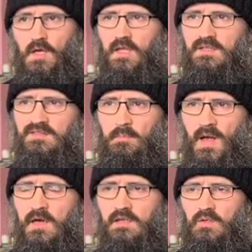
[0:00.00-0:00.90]
It is a
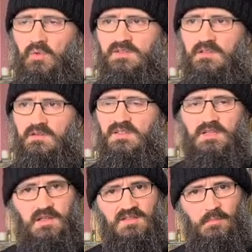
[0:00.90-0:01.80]
paradox that this
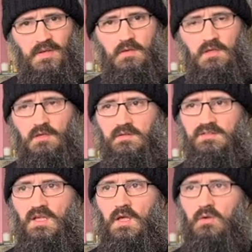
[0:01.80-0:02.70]
experience